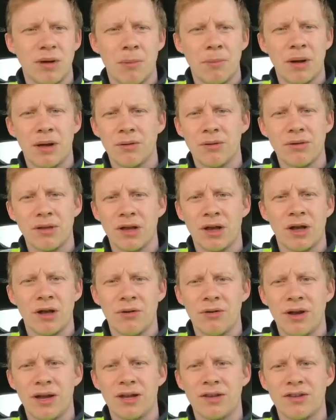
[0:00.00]
about the
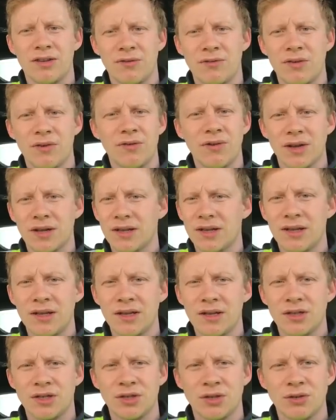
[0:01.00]
RS, if you've had
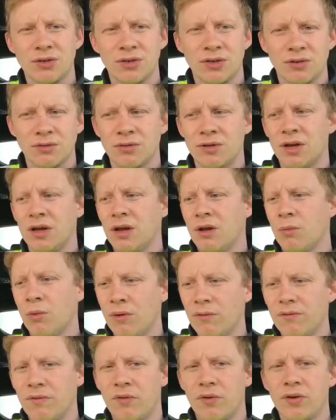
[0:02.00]
any issues and
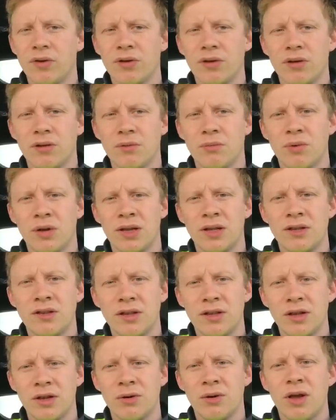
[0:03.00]
what Ford are willing
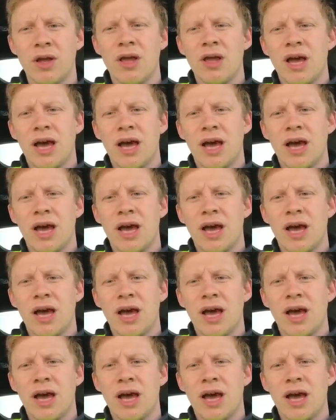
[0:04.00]
to do.